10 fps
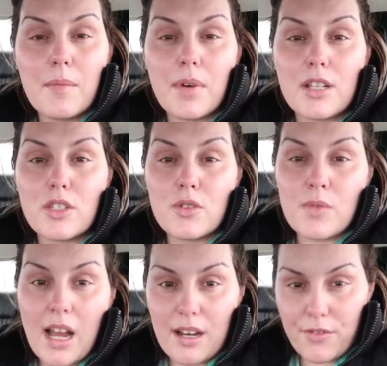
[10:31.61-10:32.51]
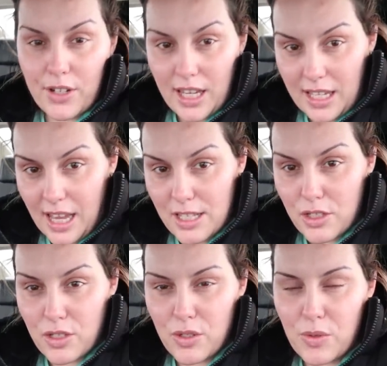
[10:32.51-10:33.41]
but do not forget
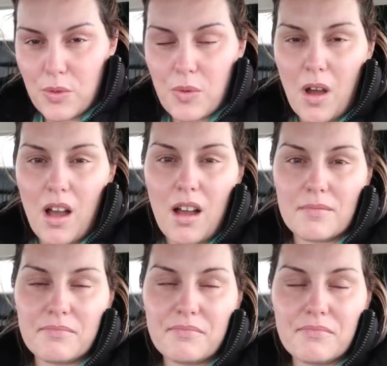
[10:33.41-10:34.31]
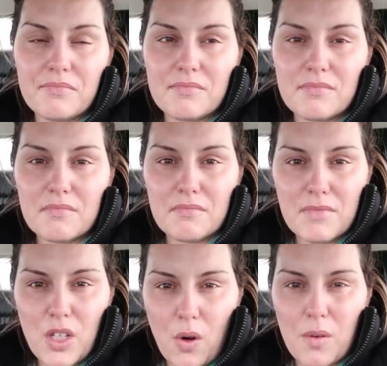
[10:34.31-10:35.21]
guys to,
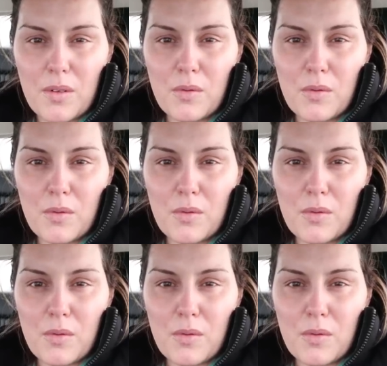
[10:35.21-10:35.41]
um, you know,